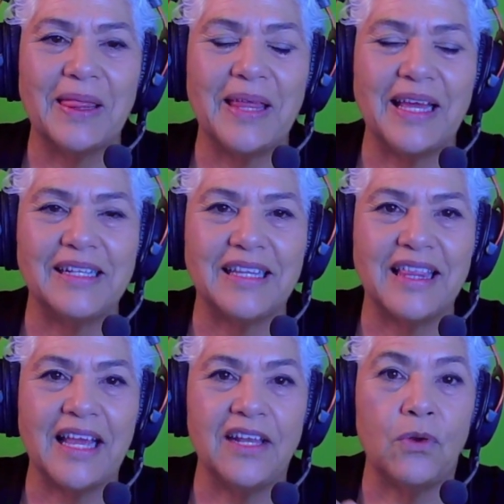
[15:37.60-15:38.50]
that
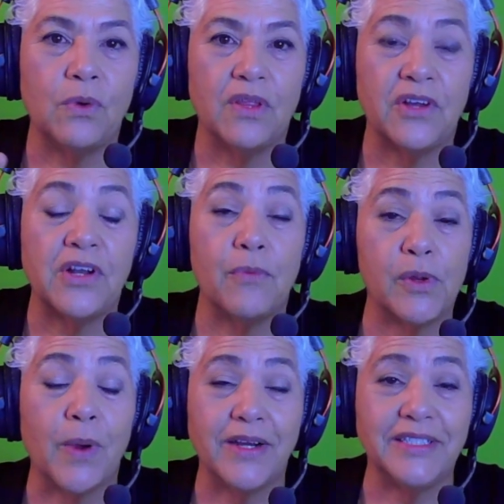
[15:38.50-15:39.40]
they're not
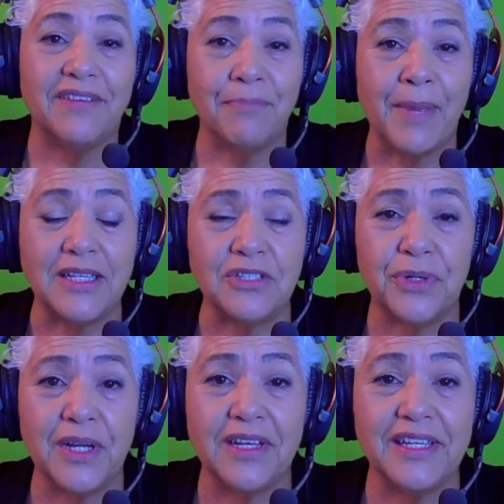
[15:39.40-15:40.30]
required to have
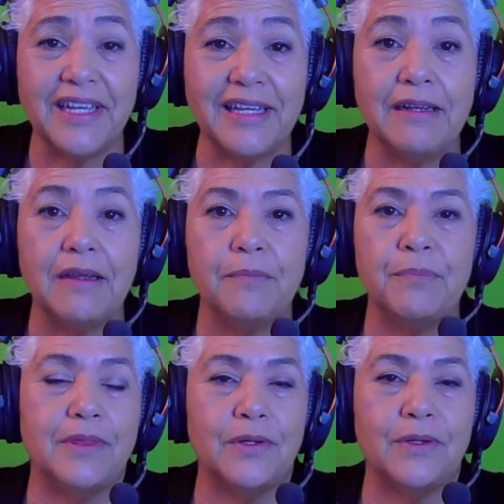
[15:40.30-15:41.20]
mastery on yet,
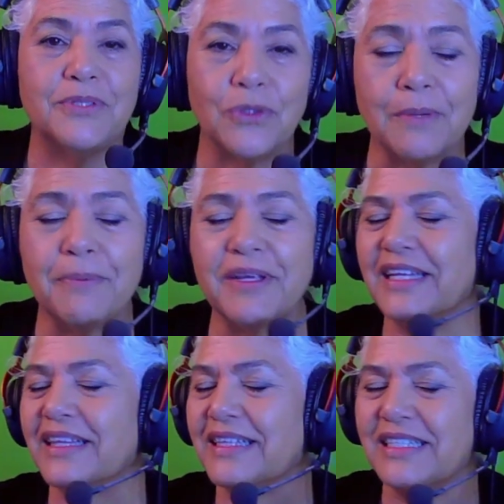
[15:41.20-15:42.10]
but they're absorbing
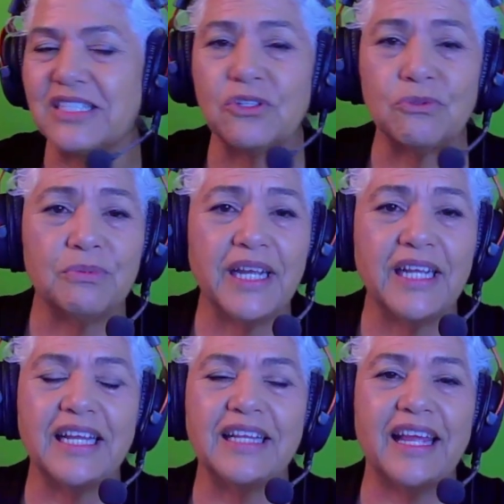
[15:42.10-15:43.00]
it and it's great
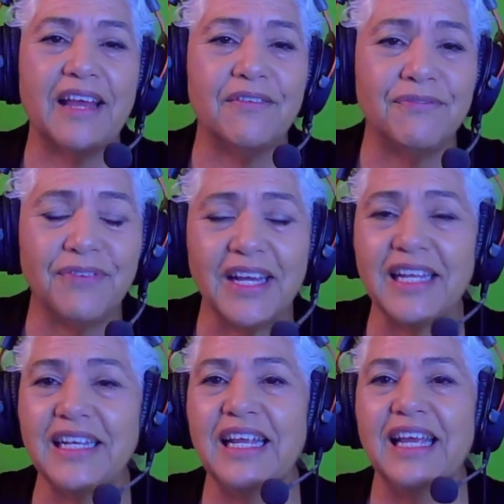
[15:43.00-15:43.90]
and they have fun
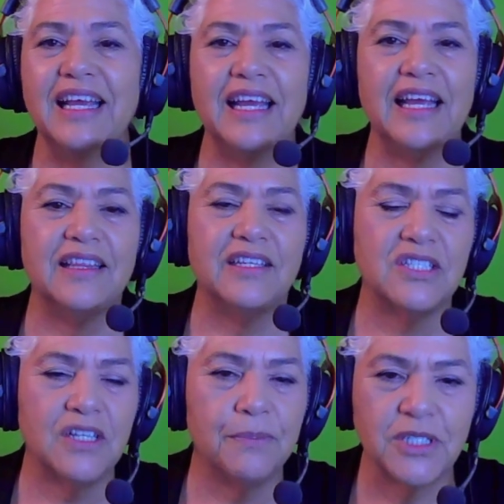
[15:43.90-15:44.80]
and there's
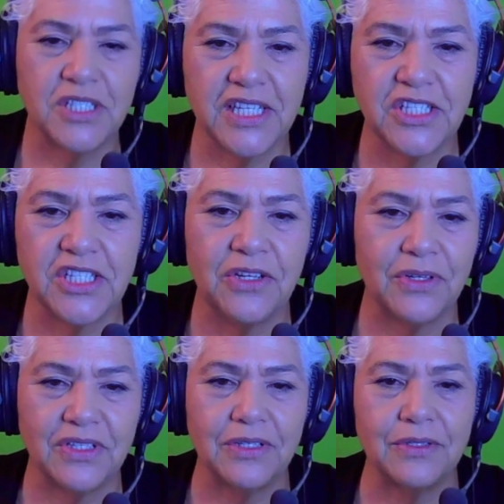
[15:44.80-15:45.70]
so much teaching you
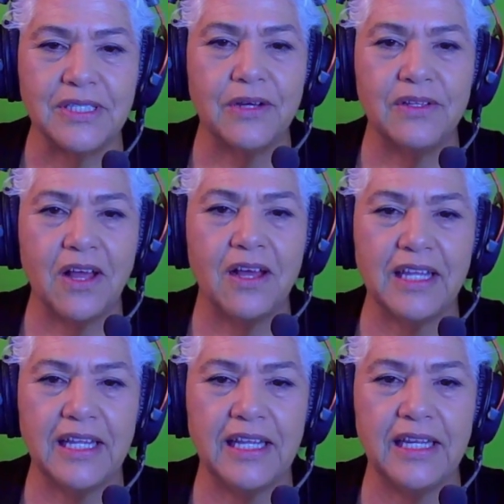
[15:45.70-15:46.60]
can do. So long
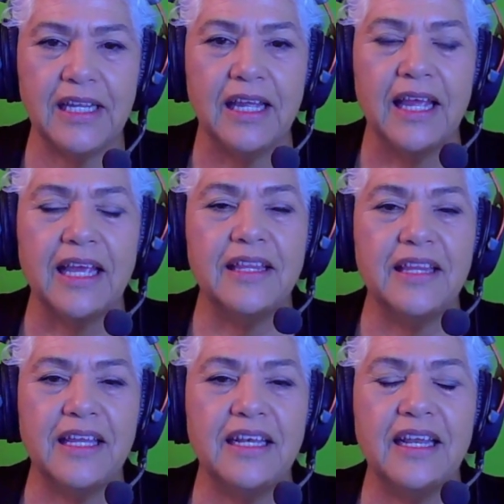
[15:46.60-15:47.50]
E, and
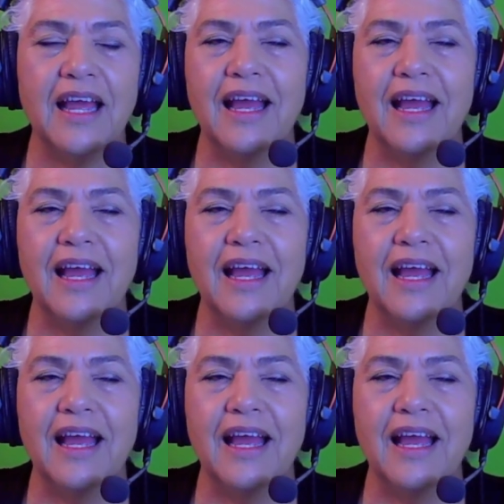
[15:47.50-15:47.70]
then